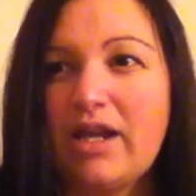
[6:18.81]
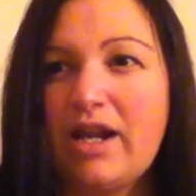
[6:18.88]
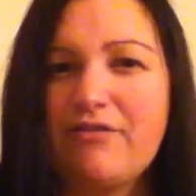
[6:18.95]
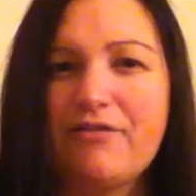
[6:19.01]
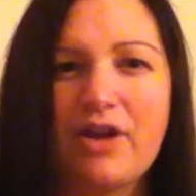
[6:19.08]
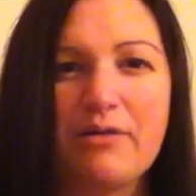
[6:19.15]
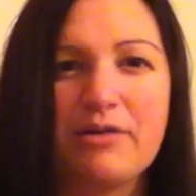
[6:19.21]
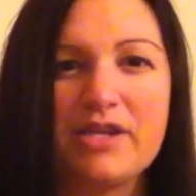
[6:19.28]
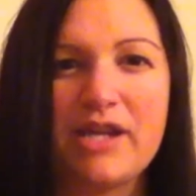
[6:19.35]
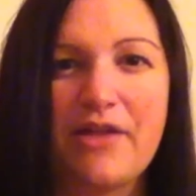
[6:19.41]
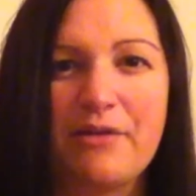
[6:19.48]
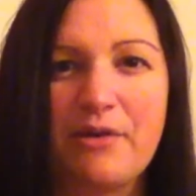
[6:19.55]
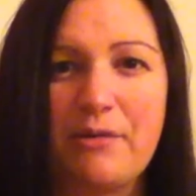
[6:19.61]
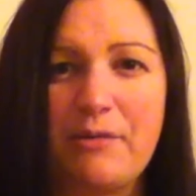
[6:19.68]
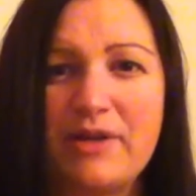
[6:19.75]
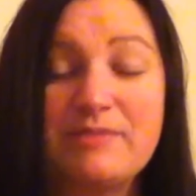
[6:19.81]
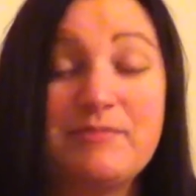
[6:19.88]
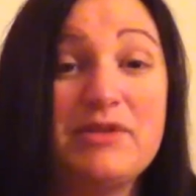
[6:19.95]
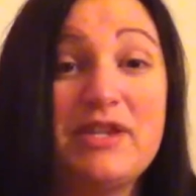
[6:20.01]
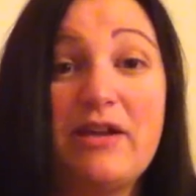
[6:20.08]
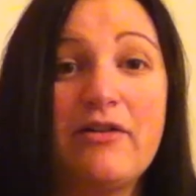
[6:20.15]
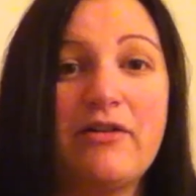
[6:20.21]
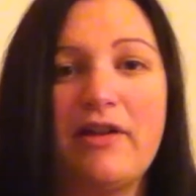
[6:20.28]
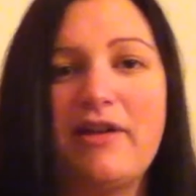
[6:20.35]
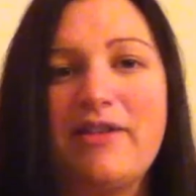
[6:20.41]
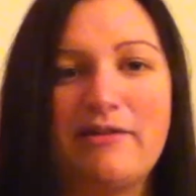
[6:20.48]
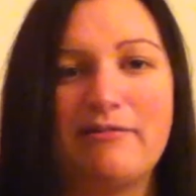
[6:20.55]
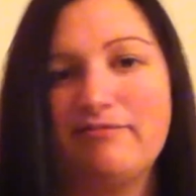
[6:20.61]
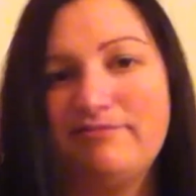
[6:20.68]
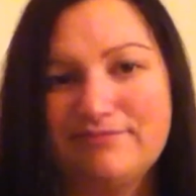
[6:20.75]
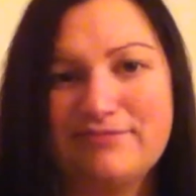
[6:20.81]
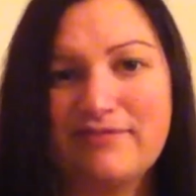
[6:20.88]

I forget what the other one was, but they're